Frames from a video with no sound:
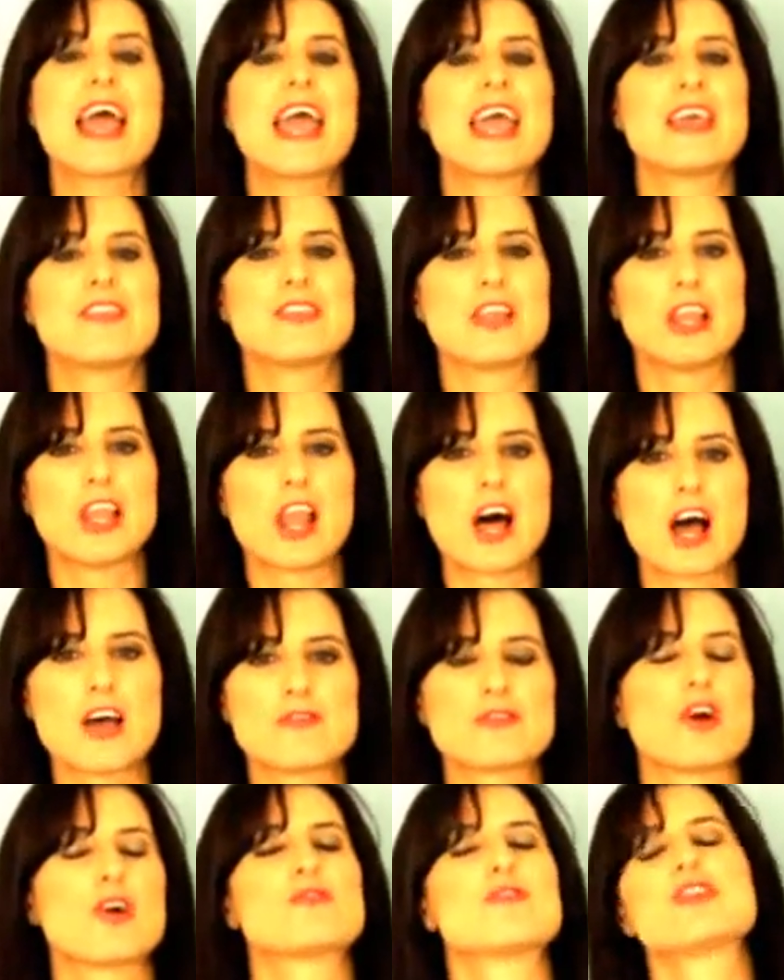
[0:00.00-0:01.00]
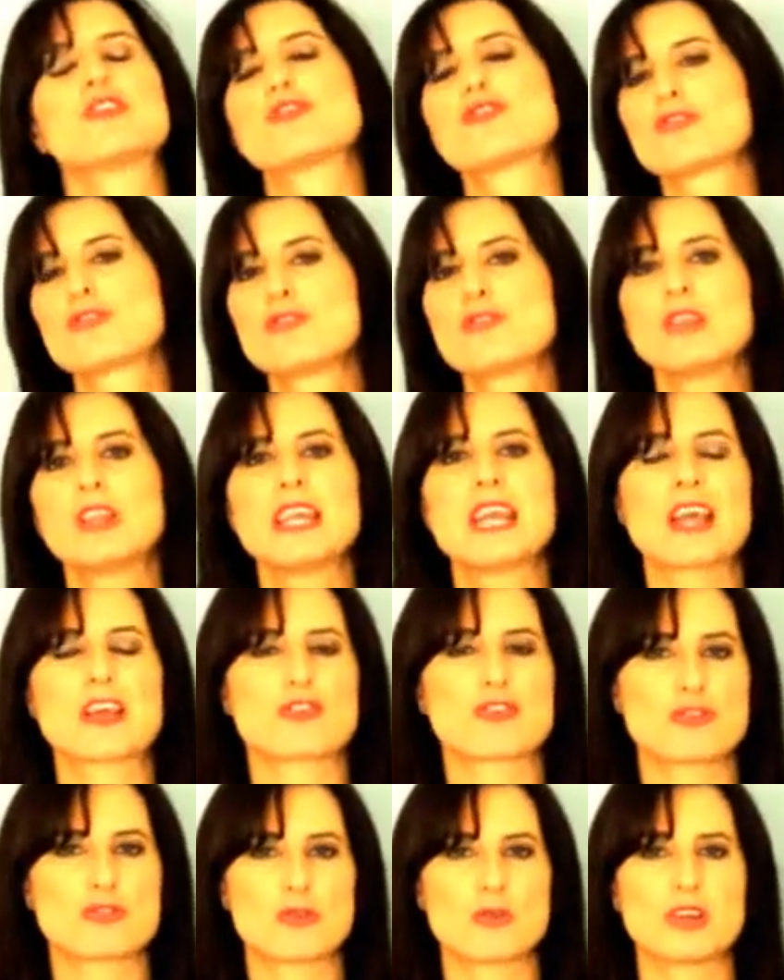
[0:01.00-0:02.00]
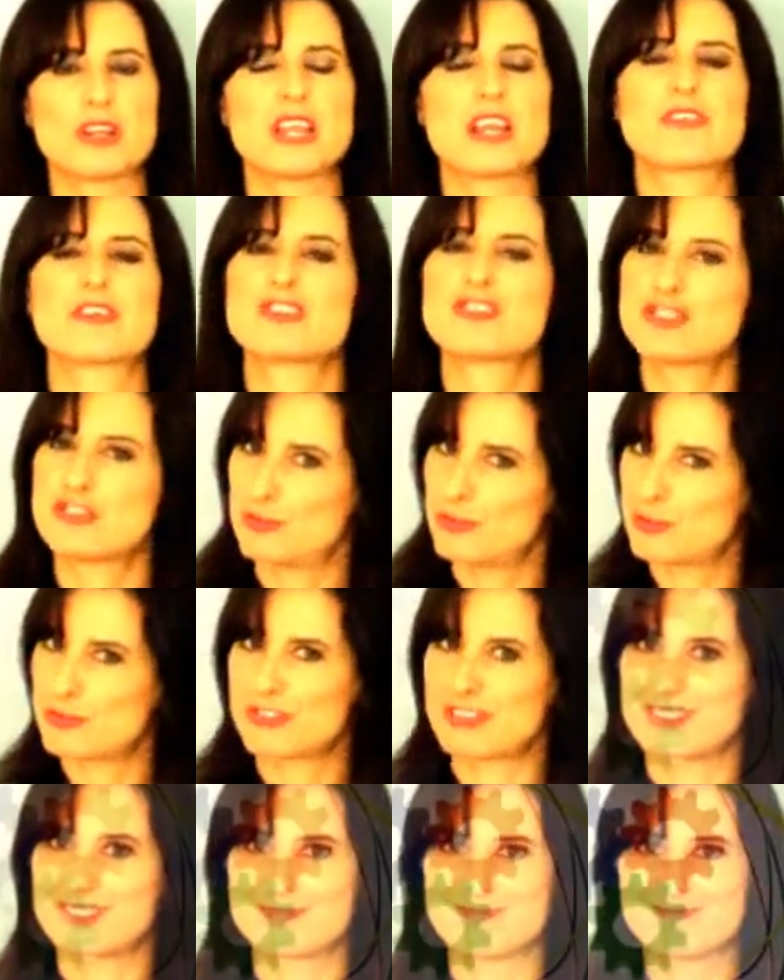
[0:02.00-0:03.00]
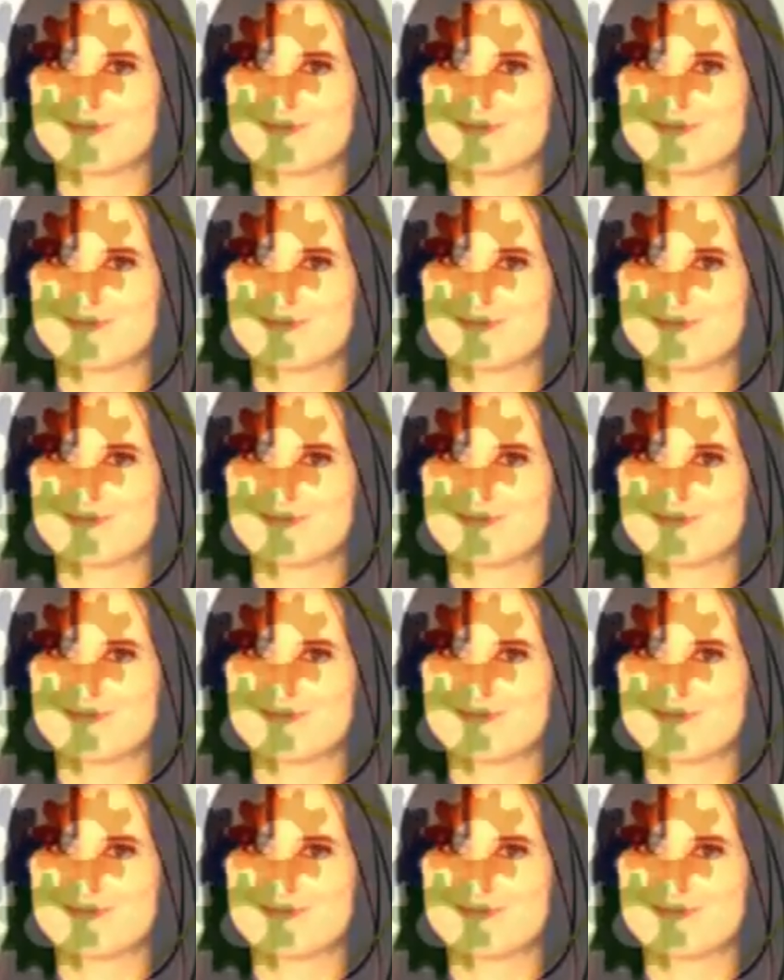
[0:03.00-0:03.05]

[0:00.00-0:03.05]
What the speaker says: in the lives of these truly extraordinary children.